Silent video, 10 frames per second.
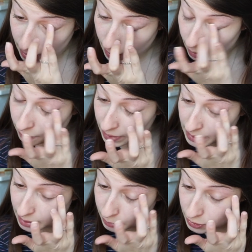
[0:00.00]
of my
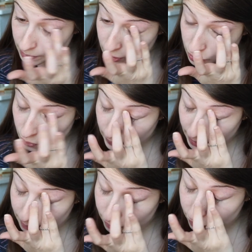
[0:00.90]
summer semester when
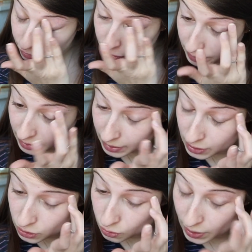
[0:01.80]
I'm filming
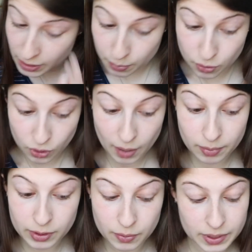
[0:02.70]
this. You guys
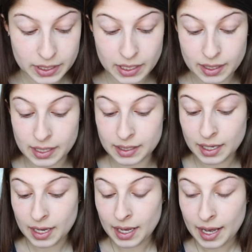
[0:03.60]
probably will see this
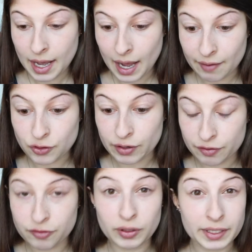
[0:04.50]
after I've
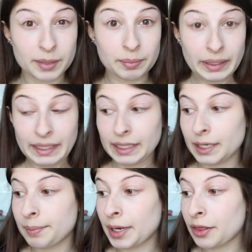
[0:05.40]
fully completed
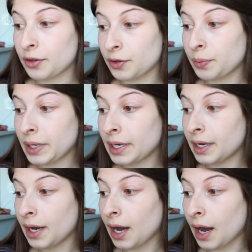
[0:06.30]
my 3rd week
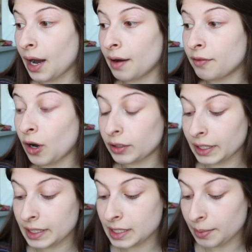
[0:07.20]
of
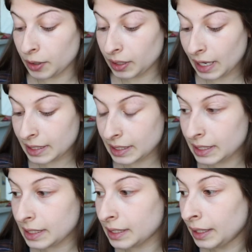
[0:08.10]
online summer
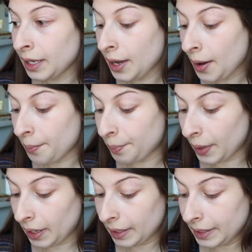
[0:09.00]
classes,
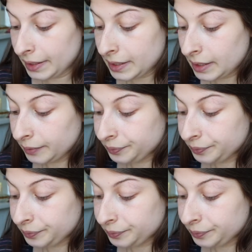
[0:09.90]
but